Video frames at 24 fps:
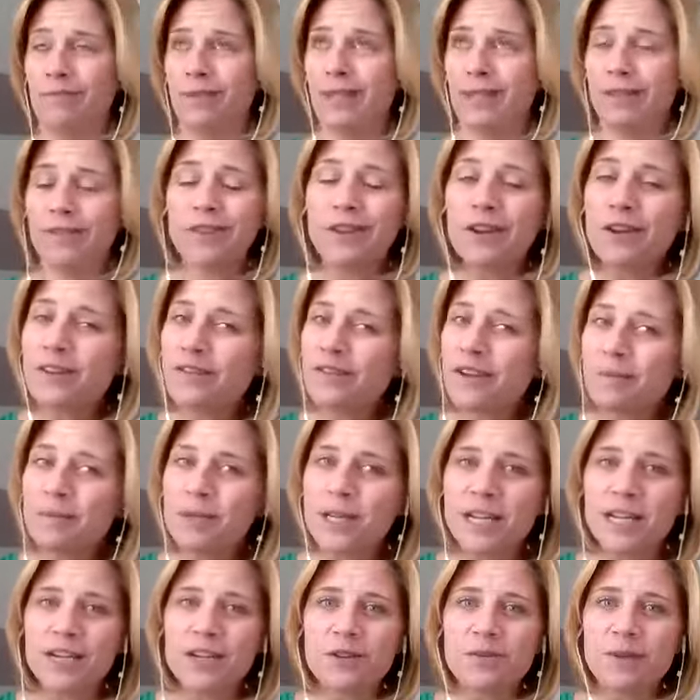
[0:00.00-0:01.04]
even though you've
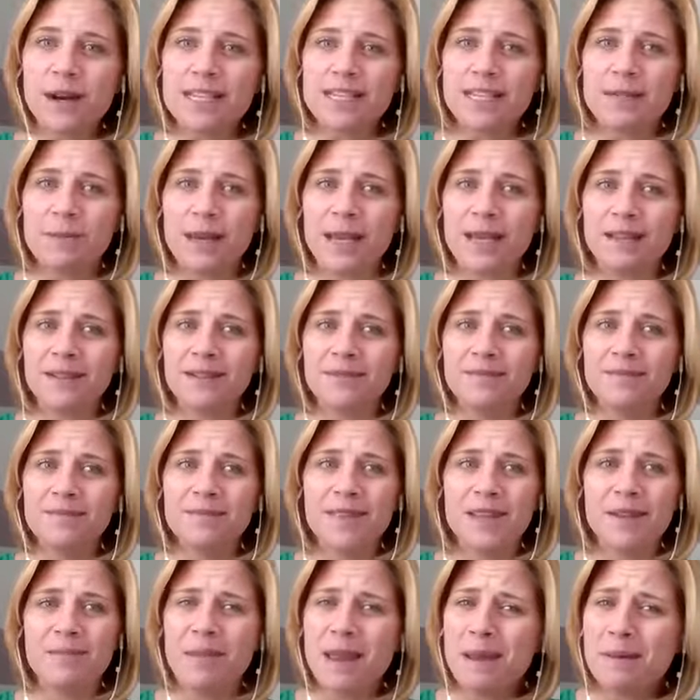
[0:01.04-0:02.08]
updated your resume,
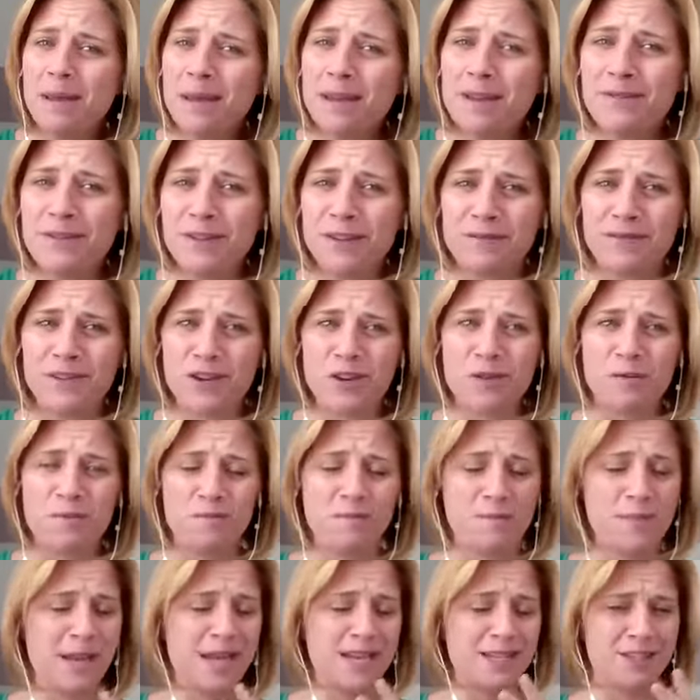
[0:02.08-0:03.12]
and maybe even you
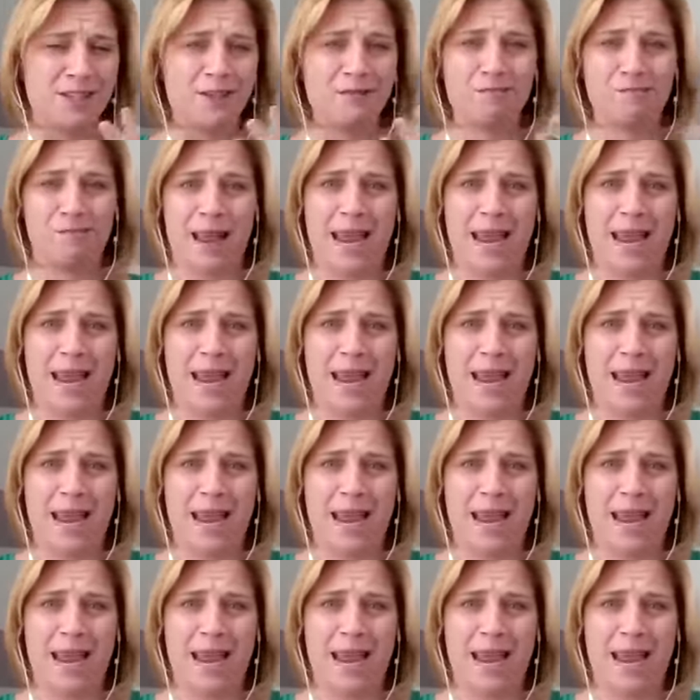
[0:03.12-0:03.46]
because you